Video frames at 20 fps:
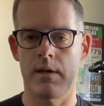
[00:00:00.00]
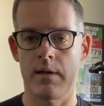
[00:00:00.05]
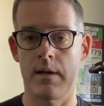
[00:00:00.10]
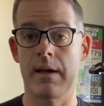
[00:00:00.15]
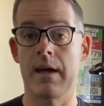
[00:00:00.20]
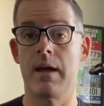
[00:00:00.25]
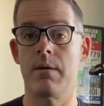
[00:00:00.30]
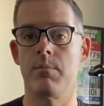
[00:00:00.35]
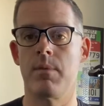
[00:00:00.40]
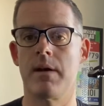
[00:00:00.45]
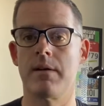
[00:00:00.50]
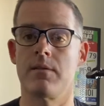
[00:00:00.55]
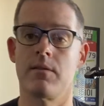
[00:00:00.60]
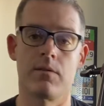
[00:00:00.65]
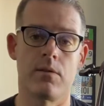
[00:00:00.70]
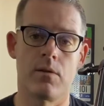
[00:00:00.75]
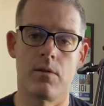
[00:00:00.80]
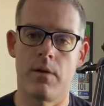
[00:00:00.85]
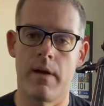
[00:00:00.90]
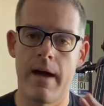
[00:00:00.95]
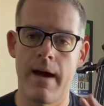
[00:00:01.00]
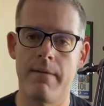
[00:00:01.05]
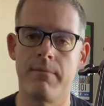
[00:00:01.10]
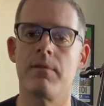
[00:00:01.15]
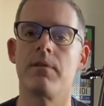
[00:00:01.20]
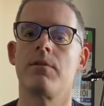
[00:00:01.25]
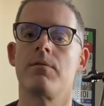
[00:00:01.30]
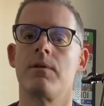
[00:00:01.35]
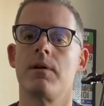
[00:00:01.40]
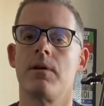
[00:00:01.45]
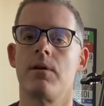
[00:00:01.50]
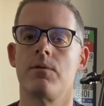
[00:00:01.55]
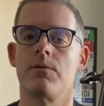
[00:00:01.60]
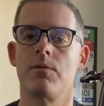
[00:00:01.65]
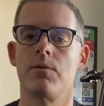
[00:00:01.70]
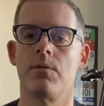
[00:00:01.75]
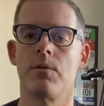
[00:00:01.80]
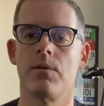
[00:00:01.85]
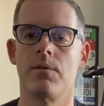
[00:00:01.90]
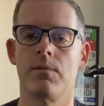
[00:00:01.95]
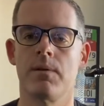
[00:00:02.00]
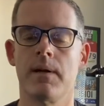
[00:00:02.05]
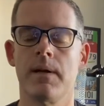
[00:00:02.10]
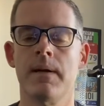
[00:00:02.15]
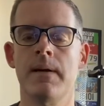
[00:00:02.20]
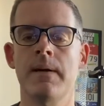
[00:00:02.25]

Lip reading: Again, basses, you don't have the 3, don't do the 3.